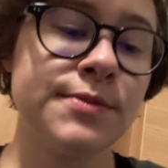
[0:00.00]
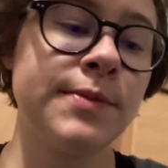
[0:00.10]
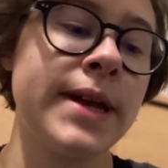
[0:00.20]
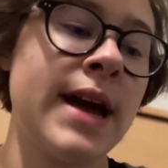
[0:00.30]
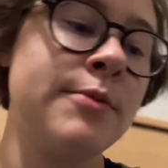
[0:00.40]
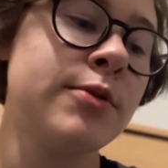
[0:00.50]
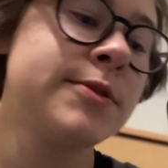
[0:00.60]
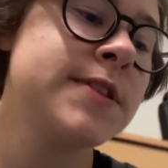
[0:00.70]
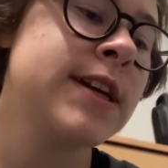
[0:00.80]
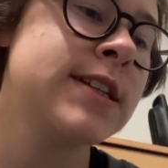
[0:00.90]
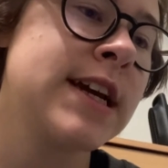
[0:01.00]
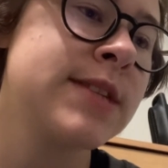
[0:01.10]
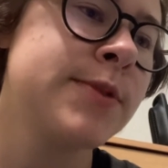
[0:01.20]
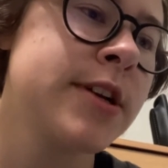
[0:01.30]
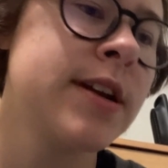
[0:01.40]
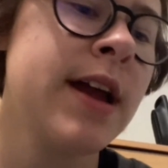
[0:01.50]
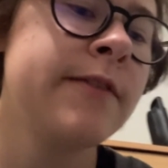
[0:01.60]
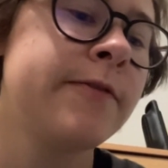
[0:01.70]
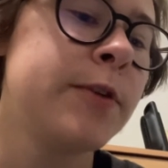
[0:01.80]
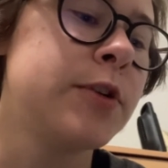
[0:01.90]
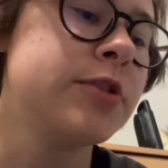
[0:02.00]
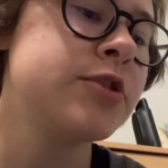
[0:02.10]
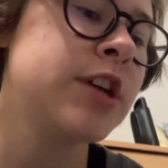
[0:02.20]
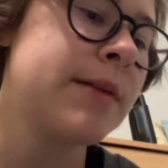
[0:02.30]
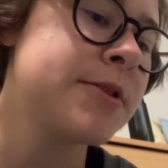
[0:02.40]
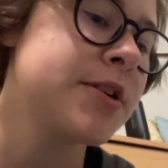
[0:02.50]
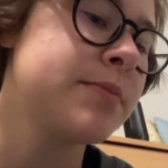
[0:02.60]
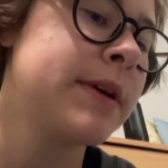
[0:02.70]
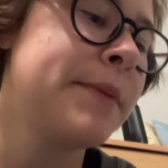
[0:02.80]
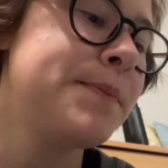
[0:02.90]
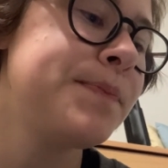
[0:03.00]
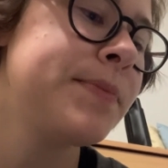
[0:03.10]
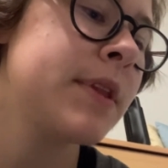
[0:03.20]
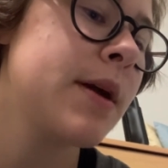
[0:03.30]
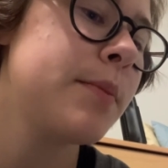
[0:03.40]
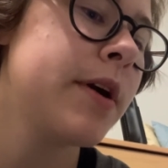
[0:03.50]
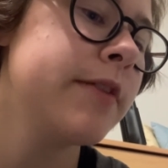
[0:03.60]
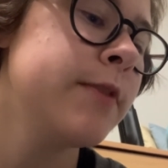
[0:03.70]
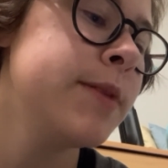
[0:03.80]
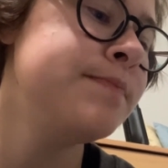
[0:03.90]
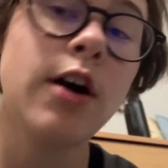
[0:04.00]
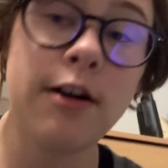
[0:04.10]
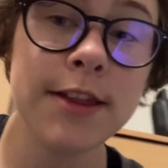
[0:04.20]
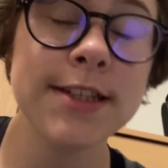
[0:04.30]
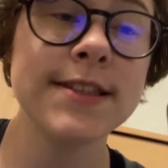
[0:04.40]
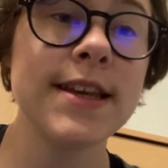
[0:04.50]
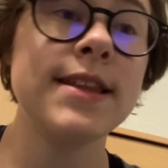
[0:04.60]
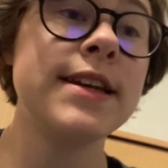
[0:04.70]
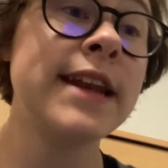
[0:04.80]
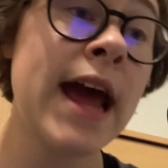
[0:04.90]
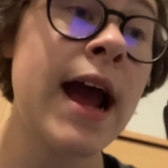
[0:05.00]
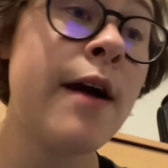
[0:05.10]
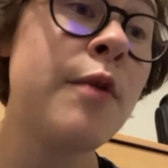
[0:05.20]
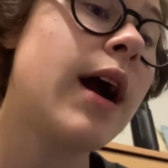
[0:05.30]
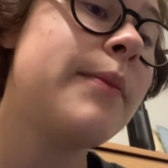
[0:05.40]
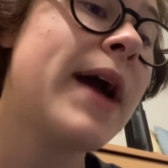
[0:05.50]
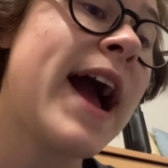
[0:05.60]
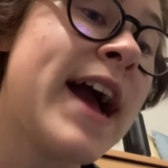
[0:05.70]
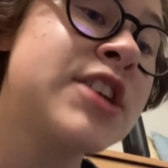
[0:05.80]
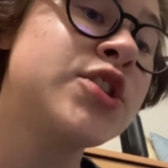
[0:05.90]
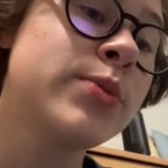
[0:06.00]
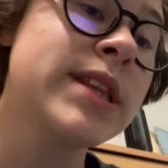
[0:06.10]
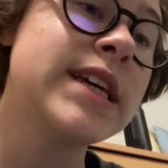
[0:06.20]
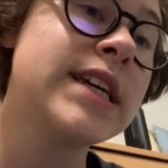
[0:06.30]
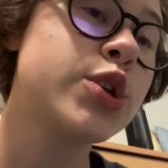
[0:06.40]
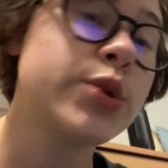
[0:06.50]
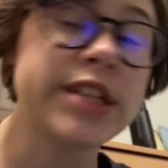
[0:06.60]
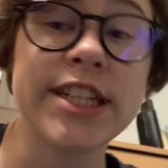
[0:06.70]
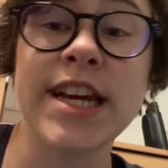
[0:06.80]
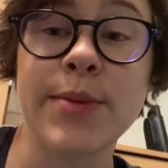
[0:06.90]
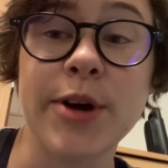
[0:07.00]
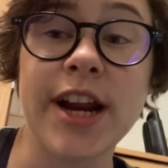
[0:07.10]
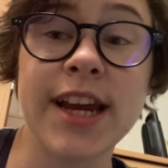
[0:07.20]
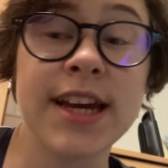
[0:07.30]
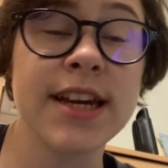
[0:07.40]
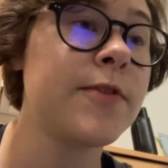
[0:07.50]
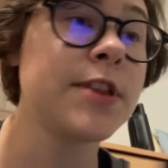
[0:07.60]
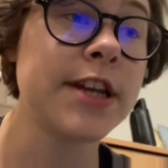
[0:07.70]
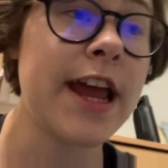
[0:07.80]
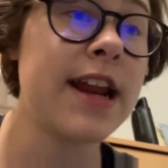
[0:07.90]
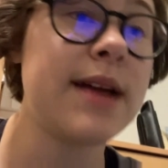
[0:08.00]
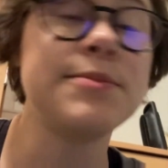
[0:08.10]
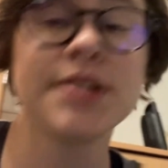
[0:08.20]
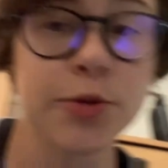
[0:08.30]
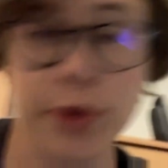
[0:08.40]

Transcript: of my abnormal psych textbook, not a full chapter, but part of one. All that to say that now I'm actually going to take a break for the night. I'm done